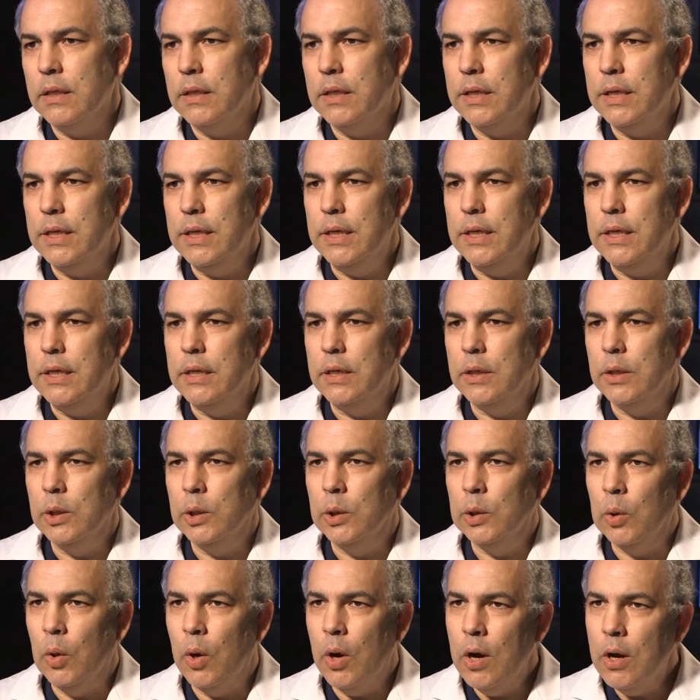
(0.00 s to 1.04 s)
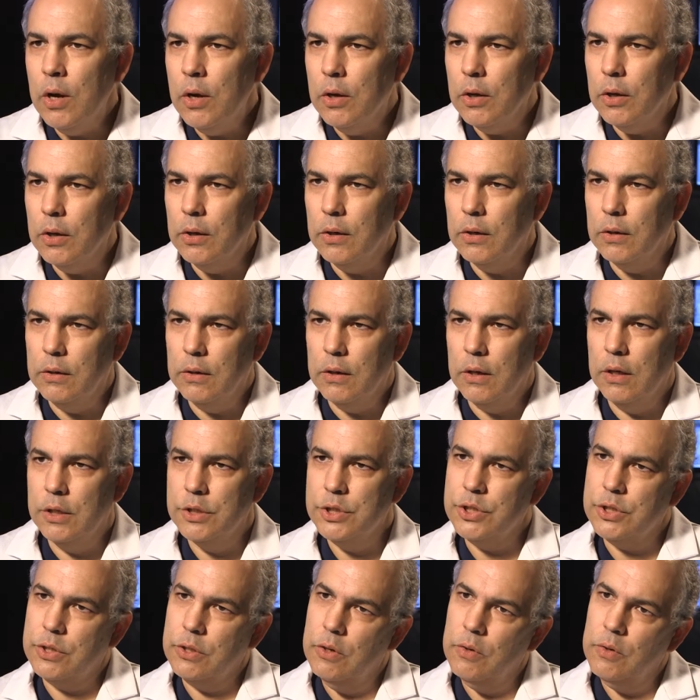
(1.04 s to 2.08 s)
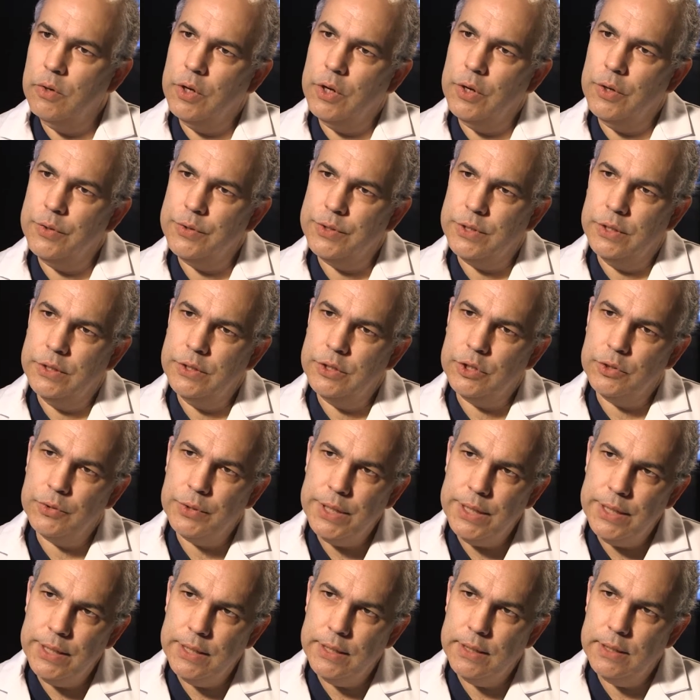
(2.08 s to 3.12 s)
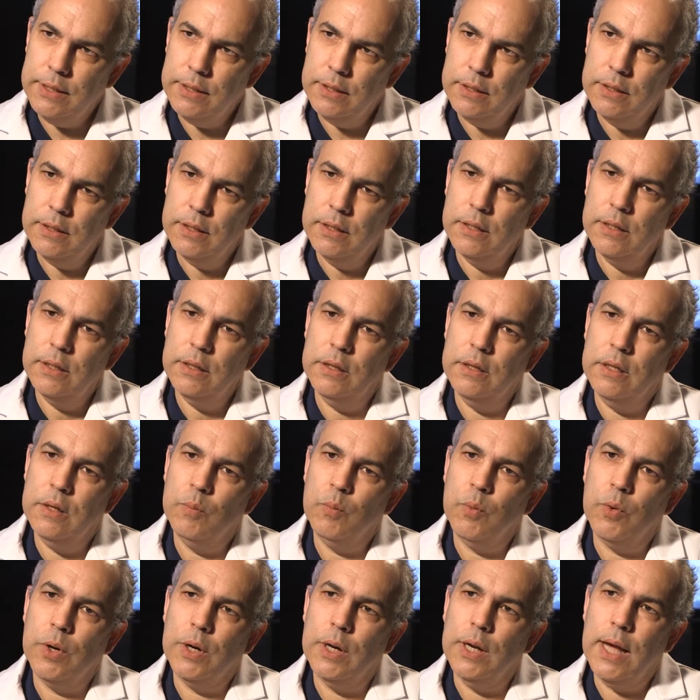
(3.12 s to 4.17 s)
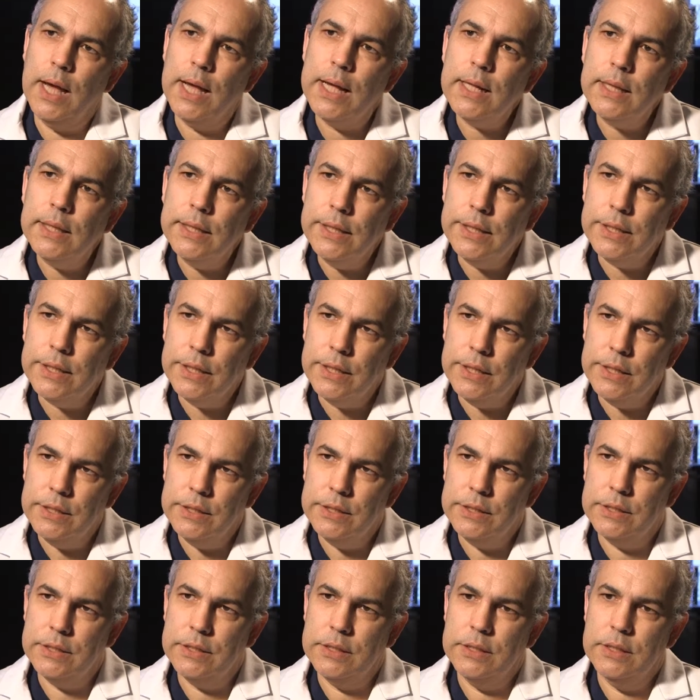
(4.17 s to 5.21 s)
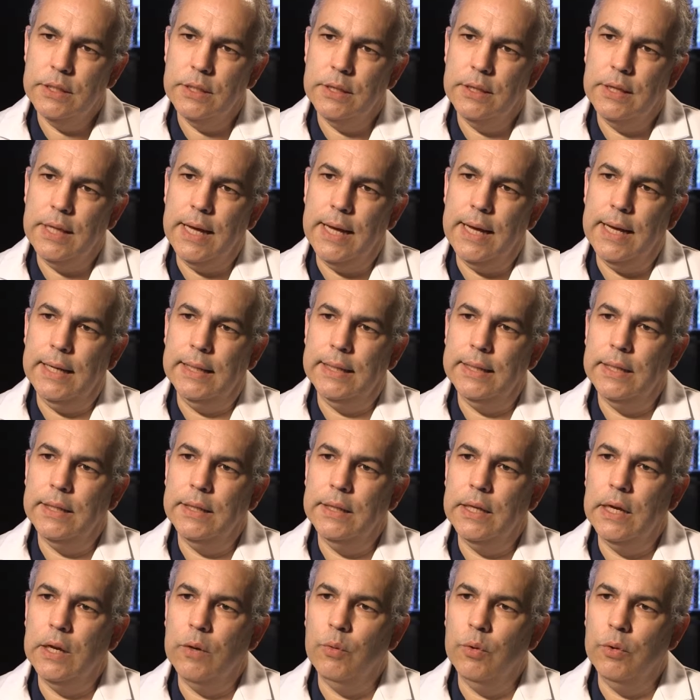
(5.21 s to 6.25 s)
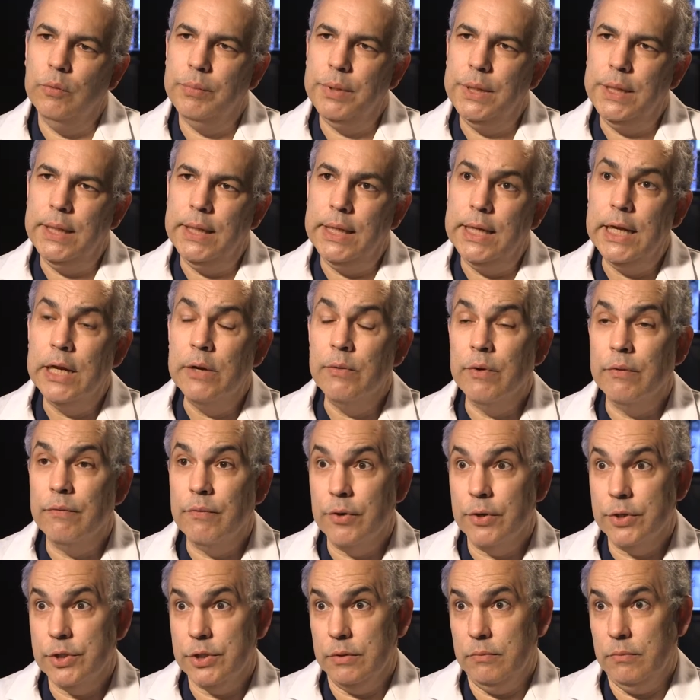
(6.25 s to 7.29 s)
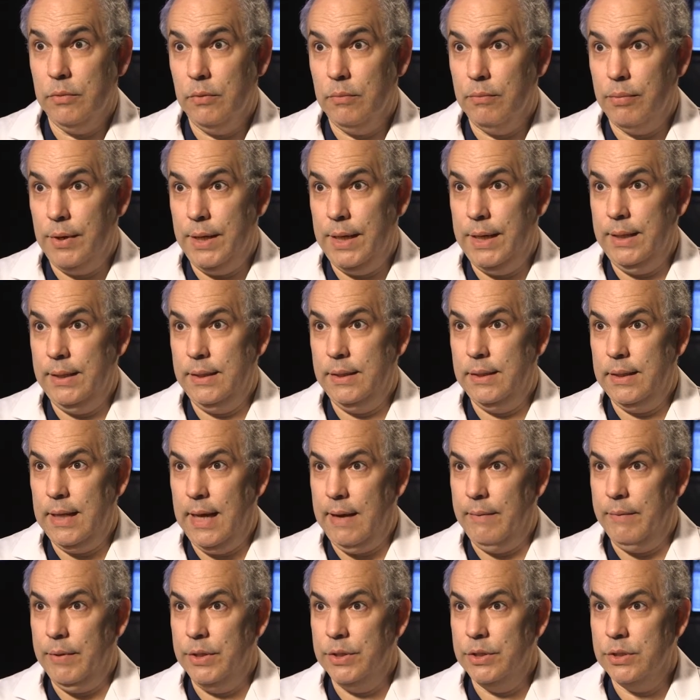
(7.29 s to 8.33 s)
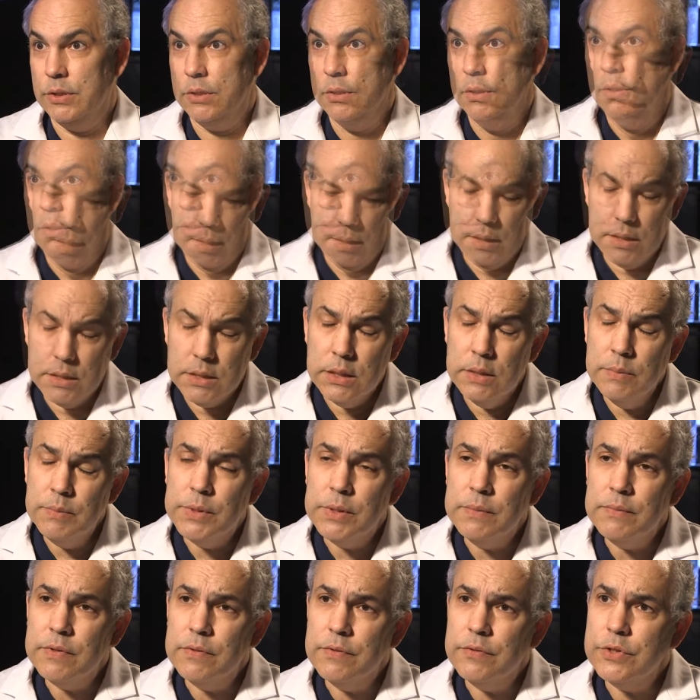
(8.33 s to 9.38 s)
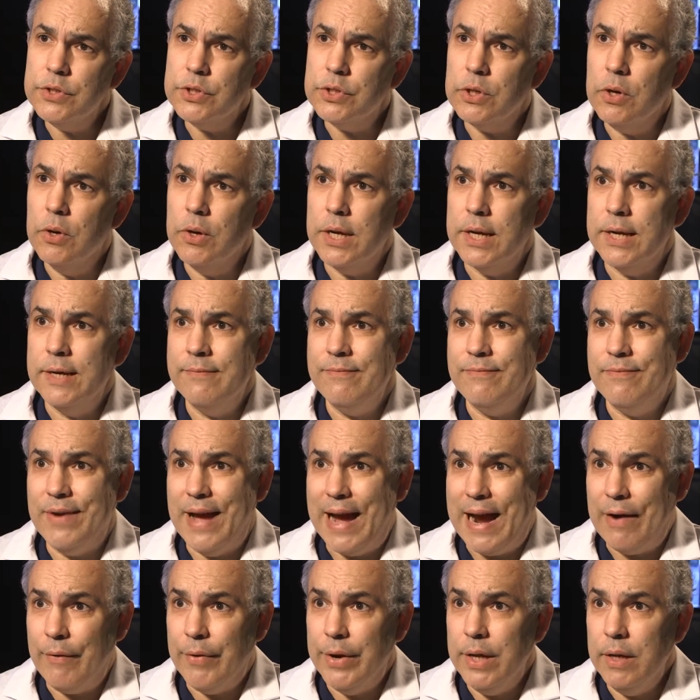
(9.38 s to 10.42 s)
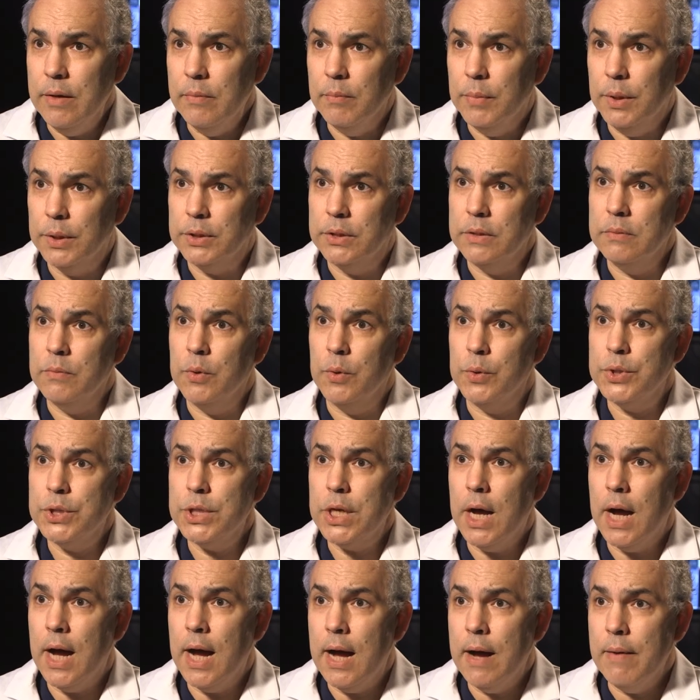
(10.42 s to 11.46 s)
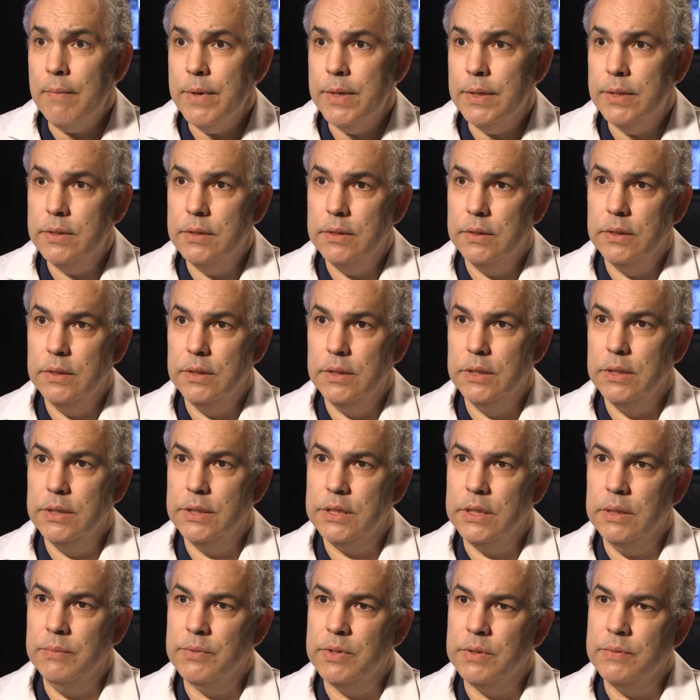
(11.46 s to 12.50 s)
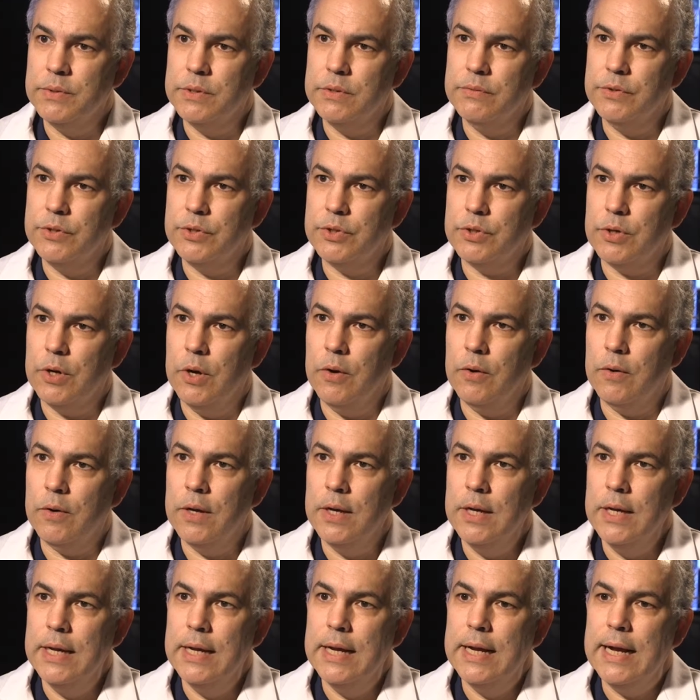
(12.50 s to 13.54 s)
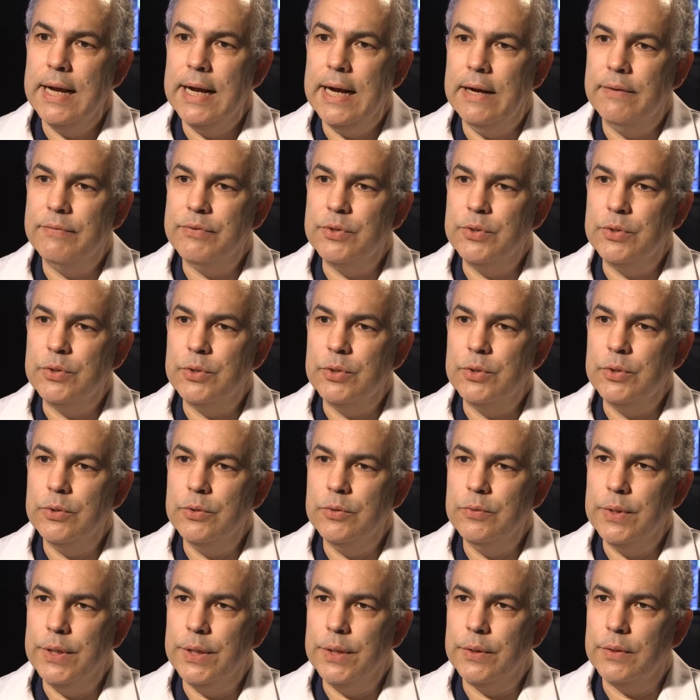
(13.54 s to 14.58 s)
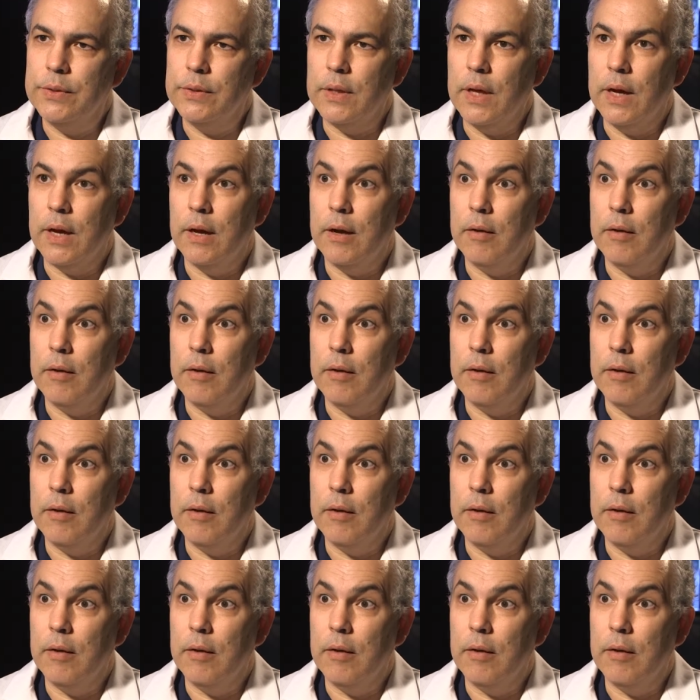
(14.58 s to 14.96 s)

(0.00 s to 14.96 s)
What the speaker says: The longer a stroke goes untreated, the more likely it is that there will be irreversible brain damage. The symptoms of a stroke can vary, but the most common symptoms of a stroke have to do with